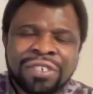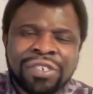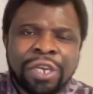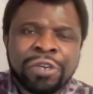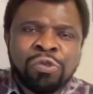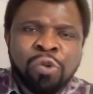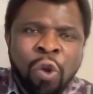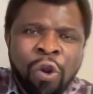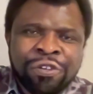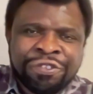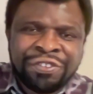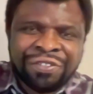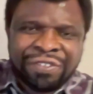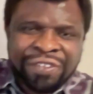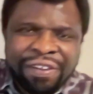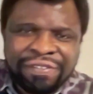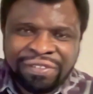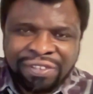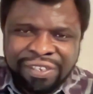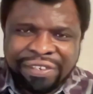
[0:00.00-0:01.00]
The whole
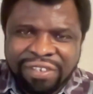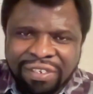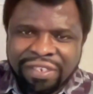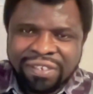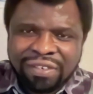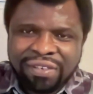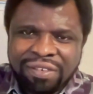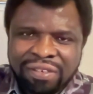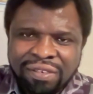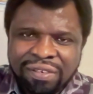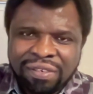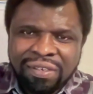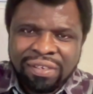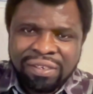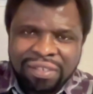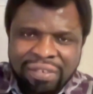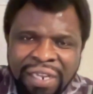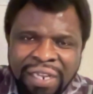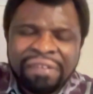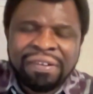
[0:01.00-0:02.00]
city,
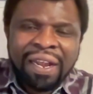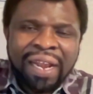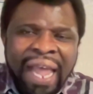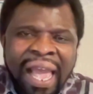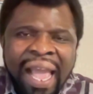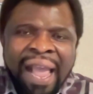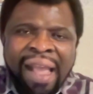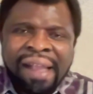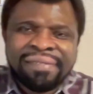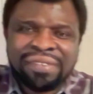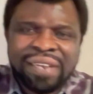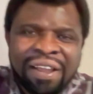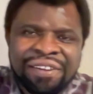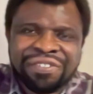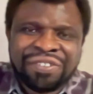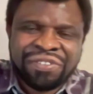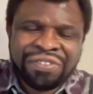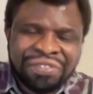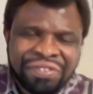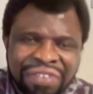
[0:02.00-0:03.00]
the land are
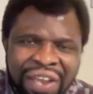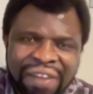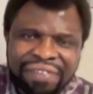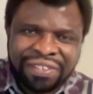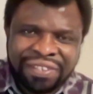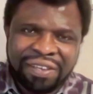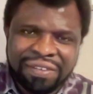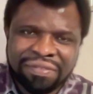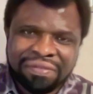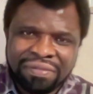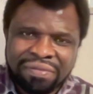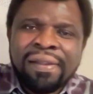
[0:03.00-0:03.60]
shaking